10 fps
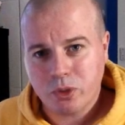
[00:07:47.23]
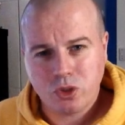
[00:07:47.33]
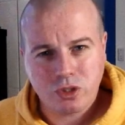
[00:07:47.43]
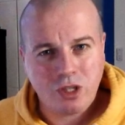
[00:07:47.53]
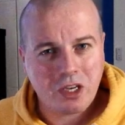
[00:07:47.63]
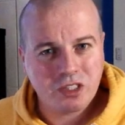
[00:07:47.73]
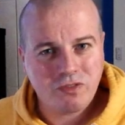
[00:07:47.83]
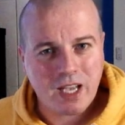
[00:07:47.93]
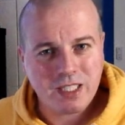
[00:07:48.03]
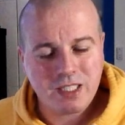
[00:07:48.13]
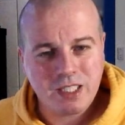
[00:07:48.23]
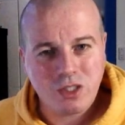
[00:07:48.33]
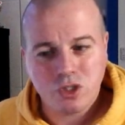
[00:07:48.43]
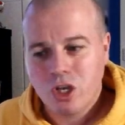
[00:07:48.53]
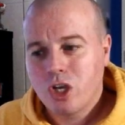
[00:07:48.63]
but just not as fast
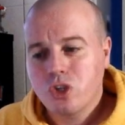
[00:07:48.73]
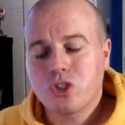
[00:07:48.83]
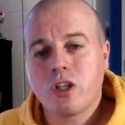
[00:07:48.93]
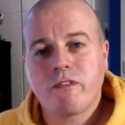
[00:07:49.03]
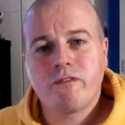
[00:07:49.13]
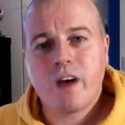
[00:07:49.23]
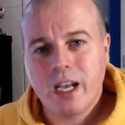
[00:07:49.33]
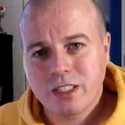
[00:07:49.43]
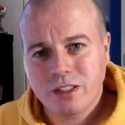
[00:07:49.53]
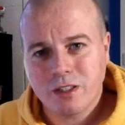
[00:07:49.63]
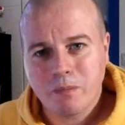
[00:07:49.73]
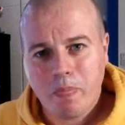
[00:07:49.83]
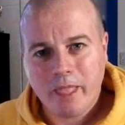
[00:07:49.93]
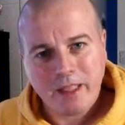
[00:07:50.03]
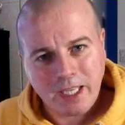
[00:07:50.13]
as just not faster
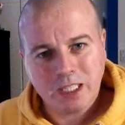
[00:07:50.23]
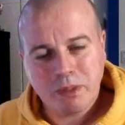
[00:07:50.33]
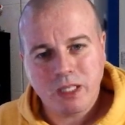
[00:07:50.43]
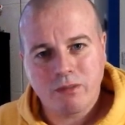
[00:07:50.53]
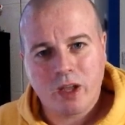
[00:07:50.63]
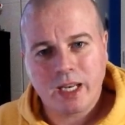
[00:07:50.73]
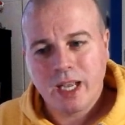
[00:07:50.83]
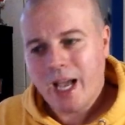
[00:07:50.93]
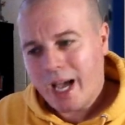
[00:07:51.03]
than the speed of light,